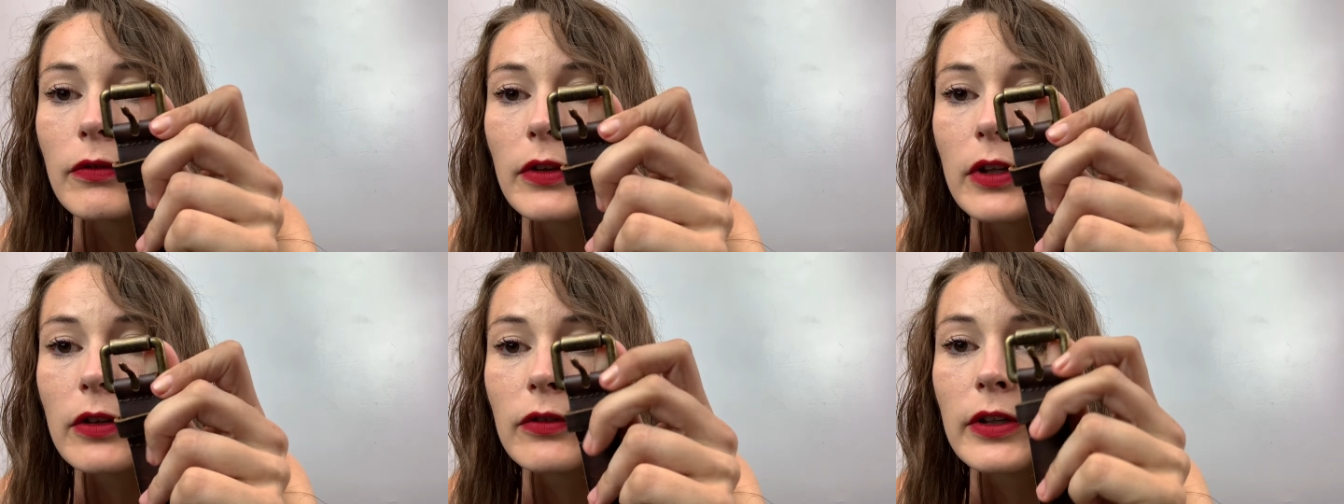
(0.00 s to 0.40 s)
if
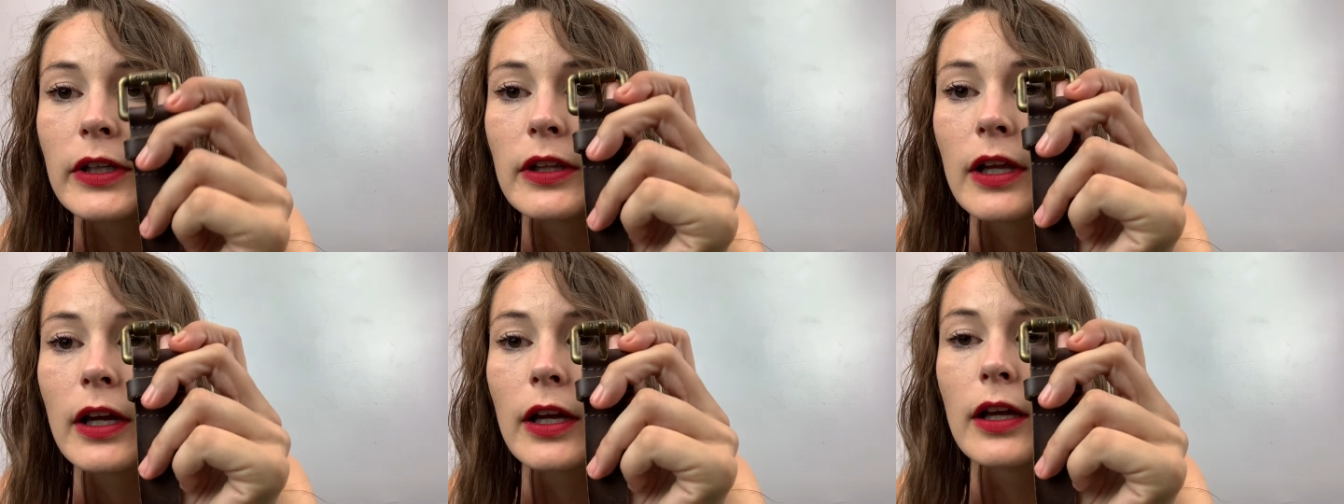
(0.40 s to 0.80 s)
you can
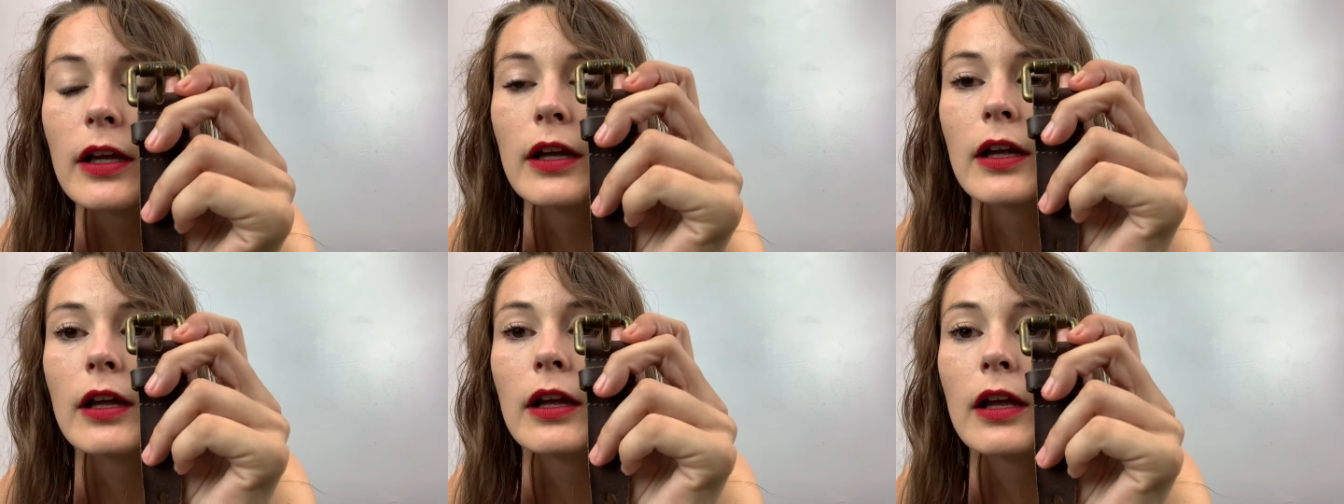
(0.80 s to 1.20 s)
read that.
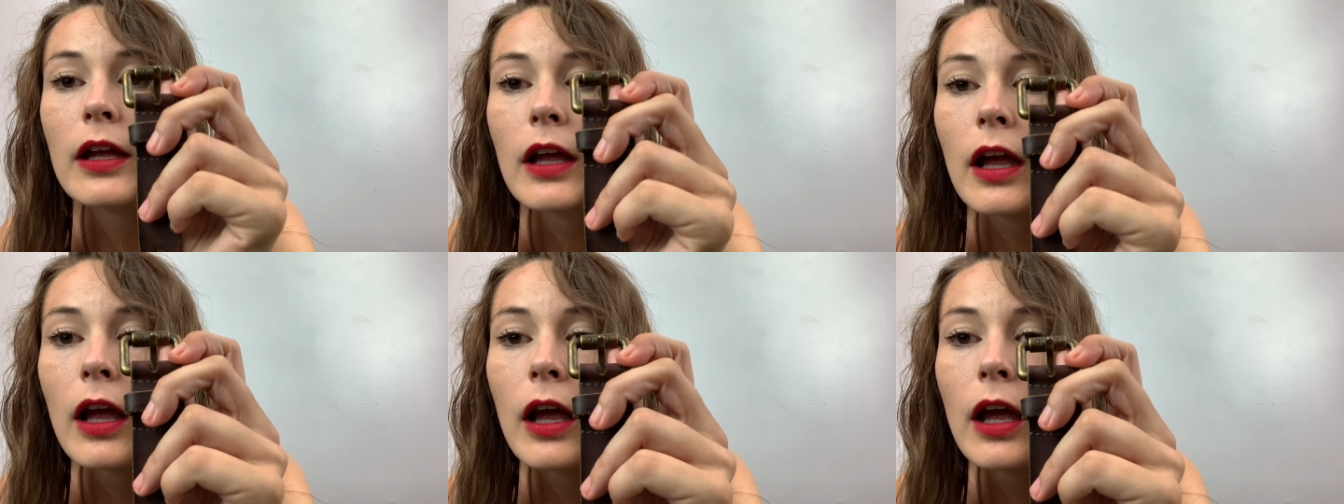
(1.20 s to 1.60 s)

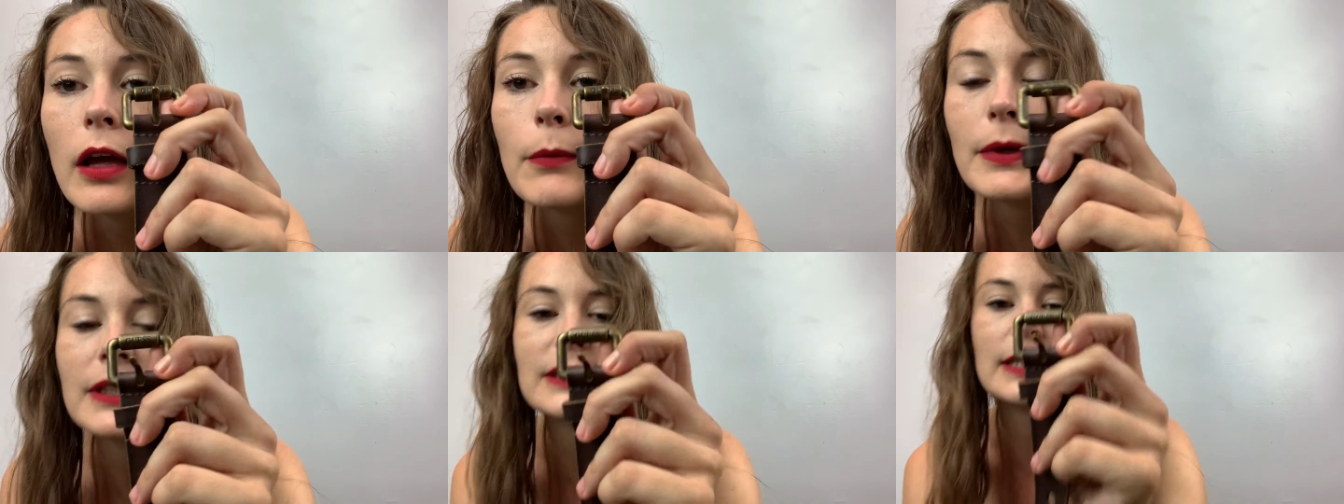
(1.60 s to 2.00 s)

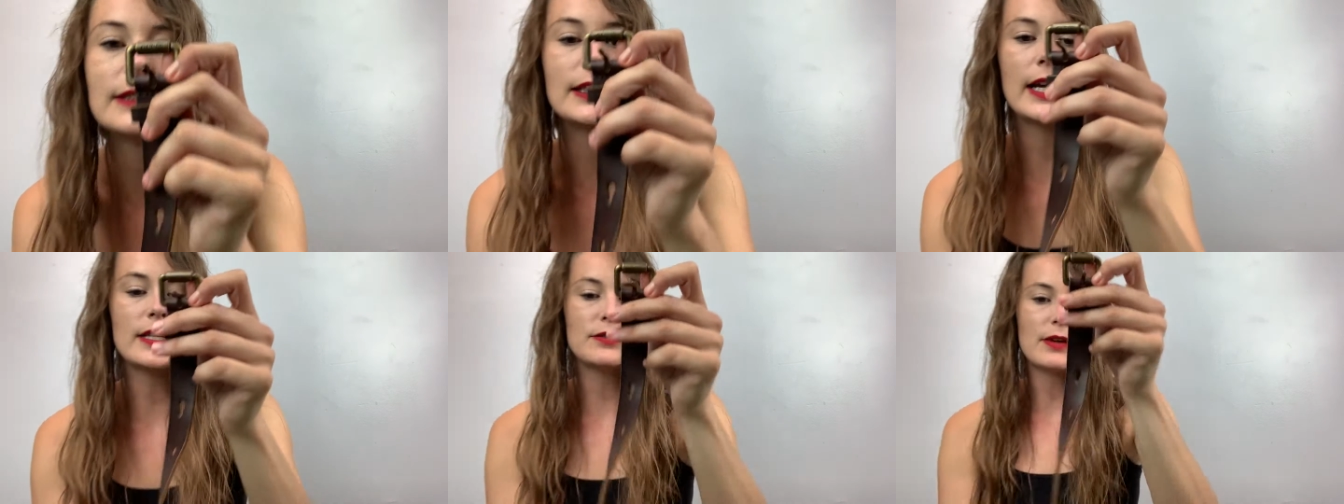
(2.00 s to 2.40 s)
But it says
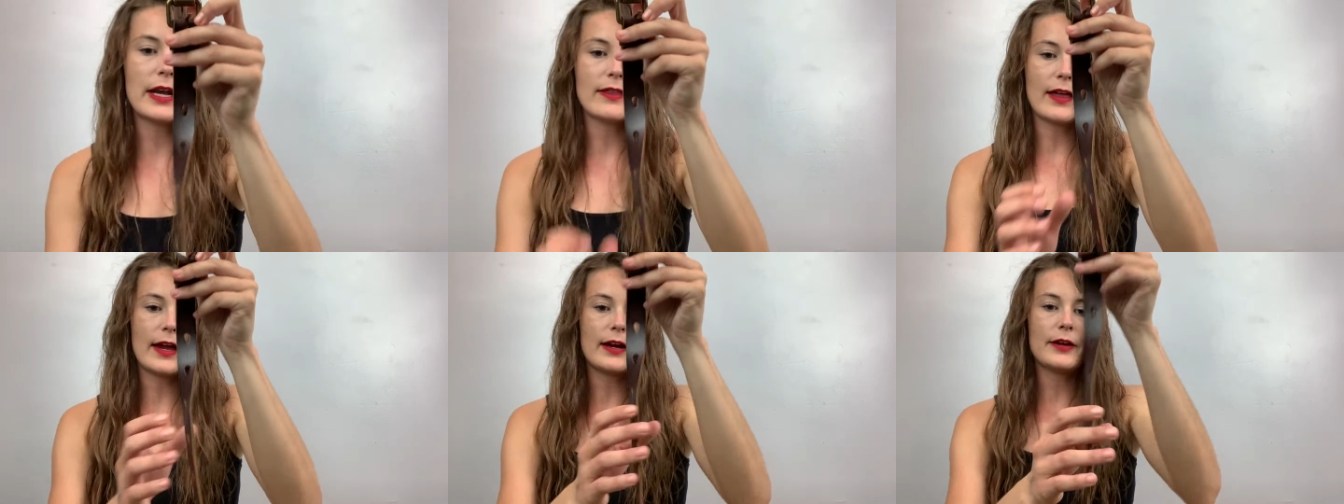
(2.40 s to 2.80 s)
guess
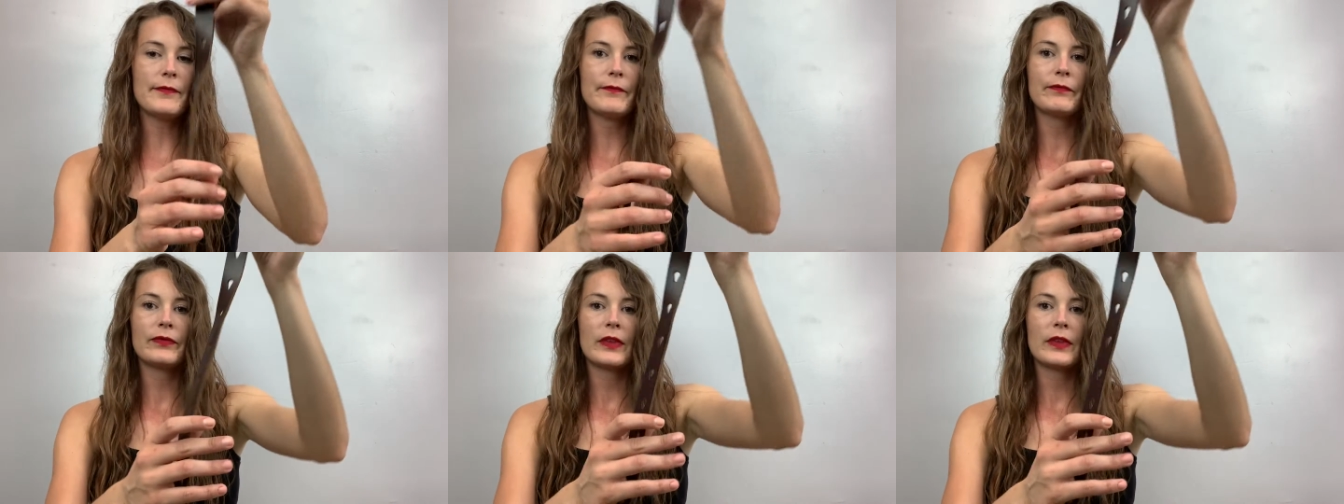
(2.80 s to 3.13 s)
right there.